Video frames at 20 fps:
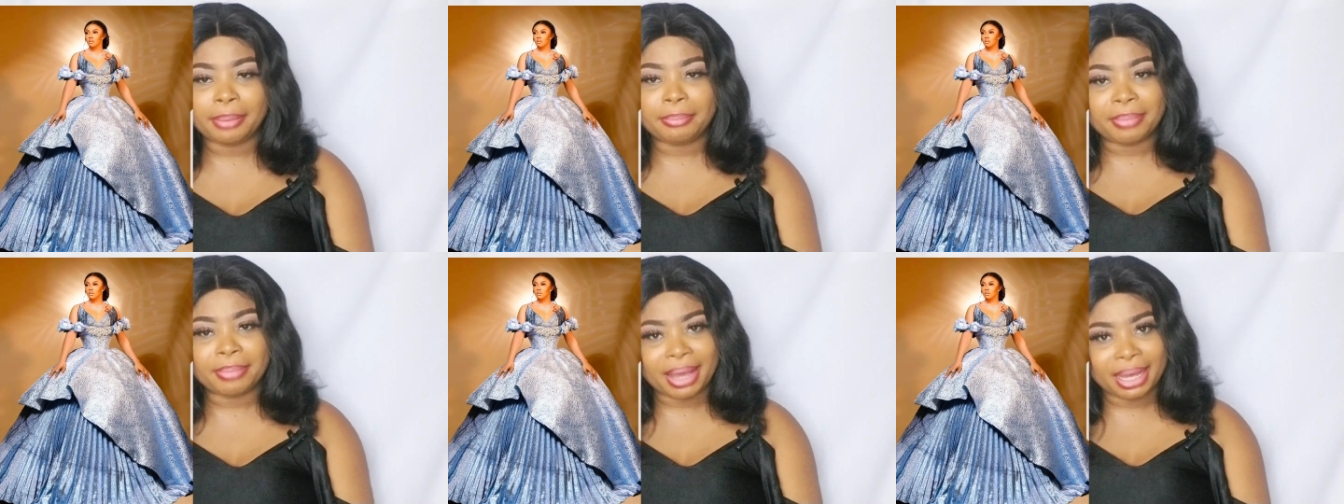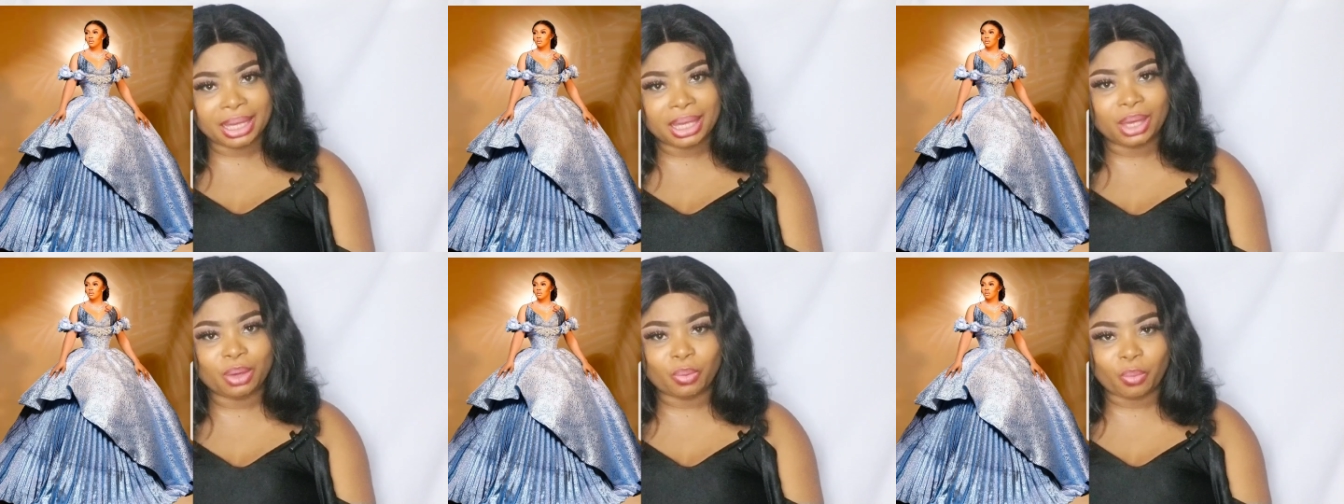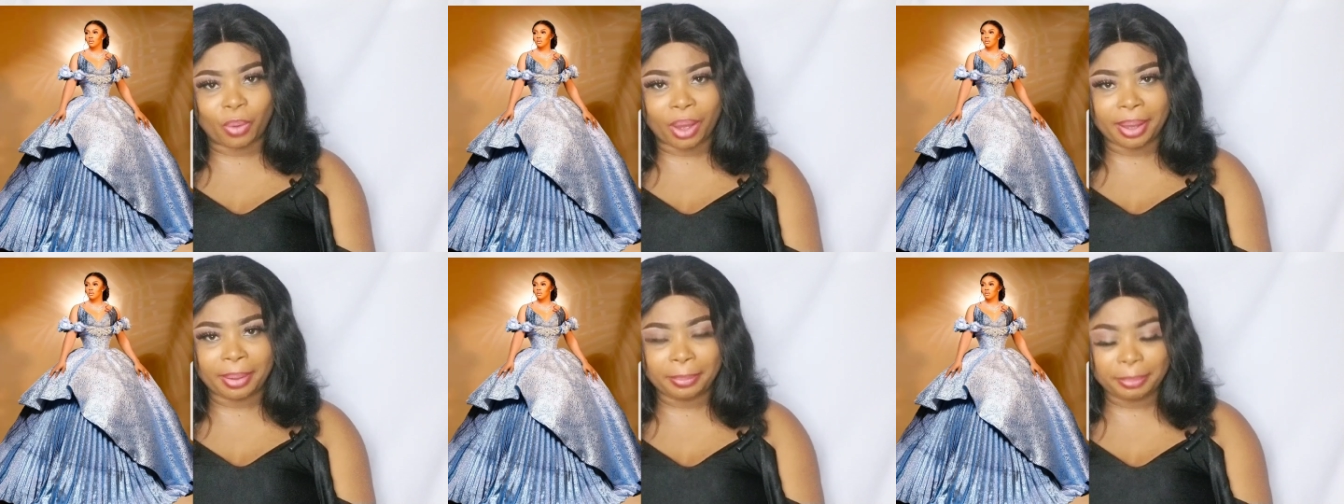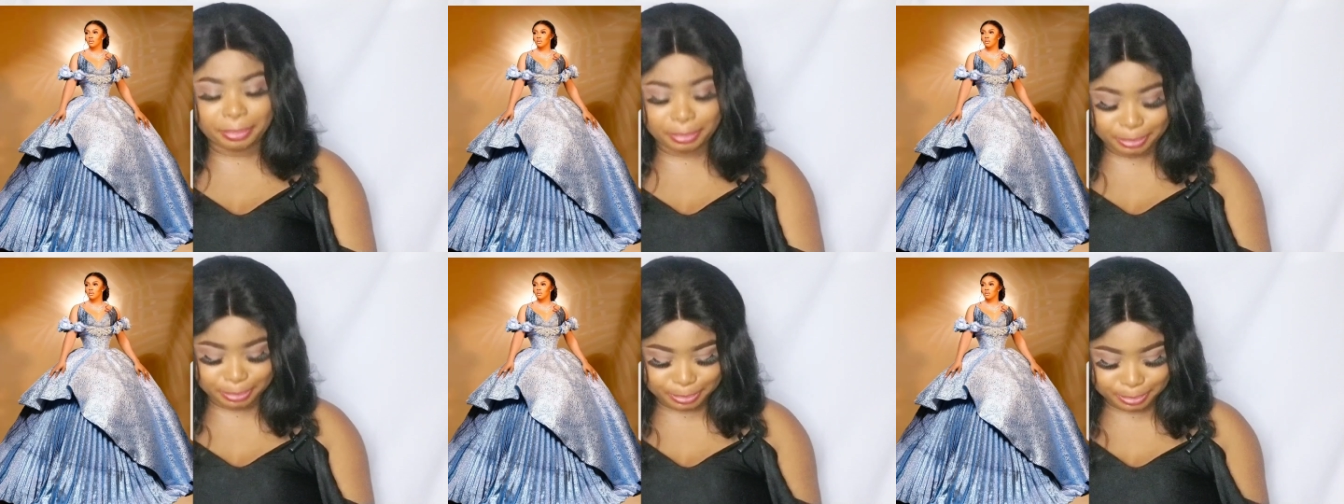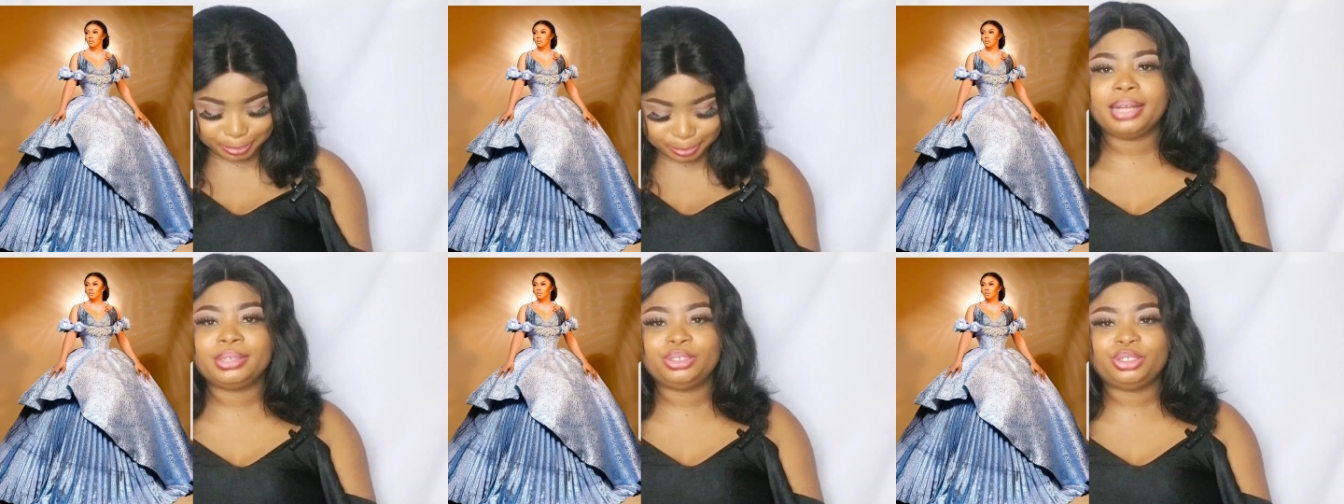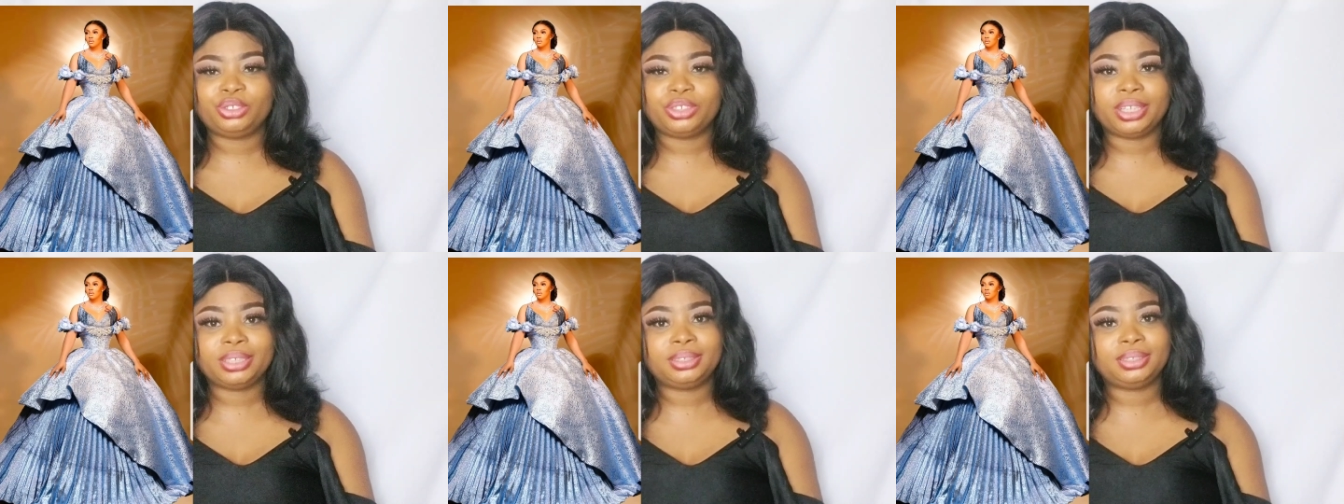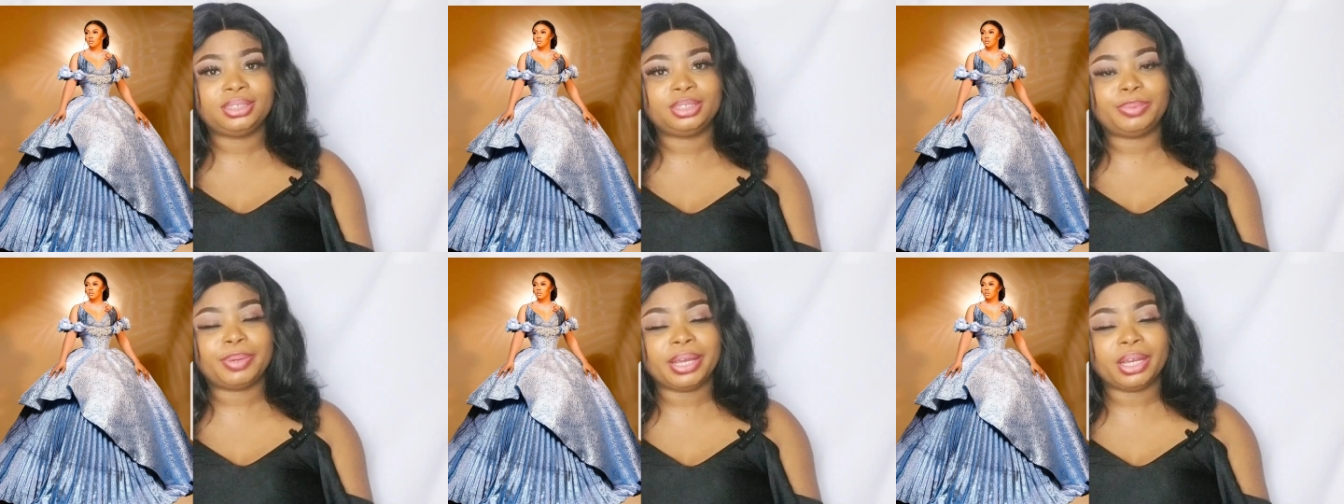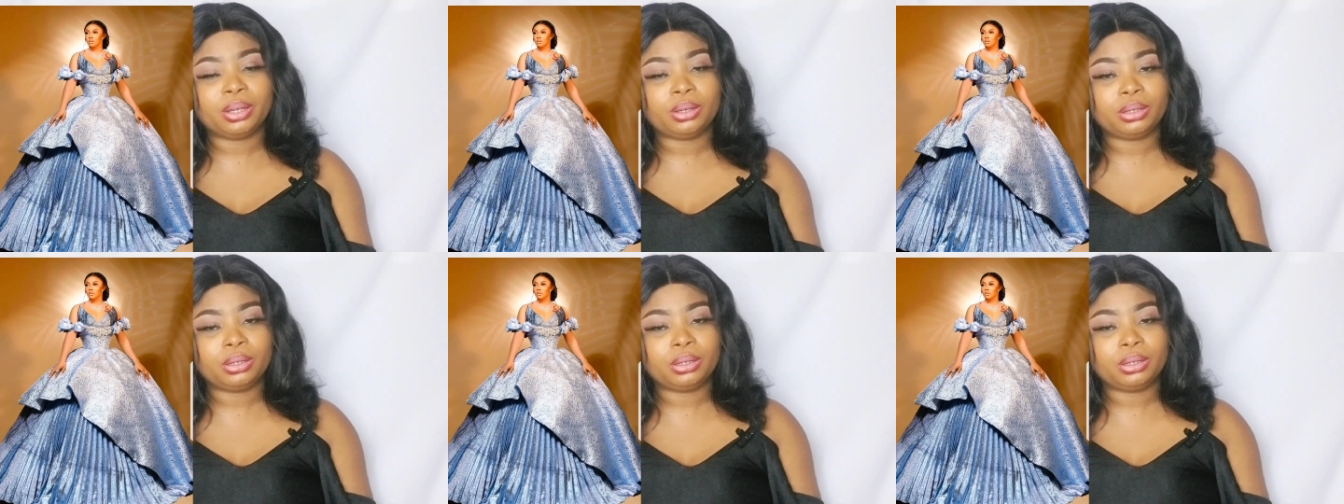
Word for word: Makinwa. Her dress is by